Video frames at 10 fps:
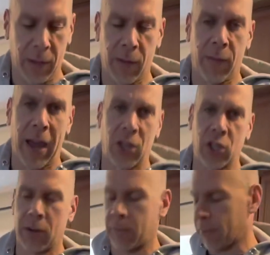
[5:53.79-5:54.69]

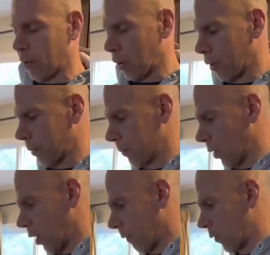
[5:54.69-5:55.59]
convection for
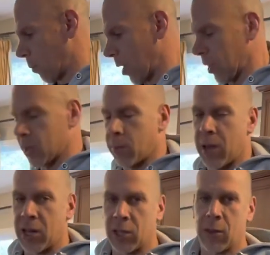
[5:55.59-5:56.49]
a few minutes
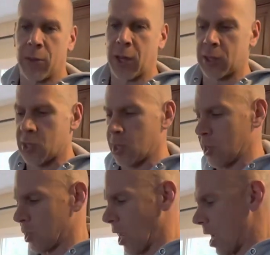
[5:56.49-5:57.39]
depending on the thickness of the
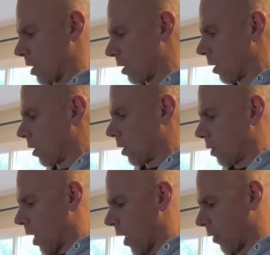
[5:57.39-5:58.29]
steak.
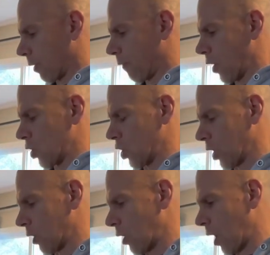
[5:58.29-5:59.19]
I think finishing
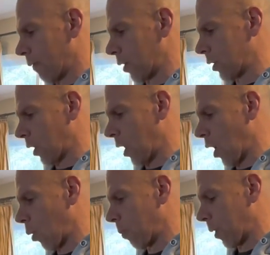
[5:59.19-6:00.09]
in the oven can help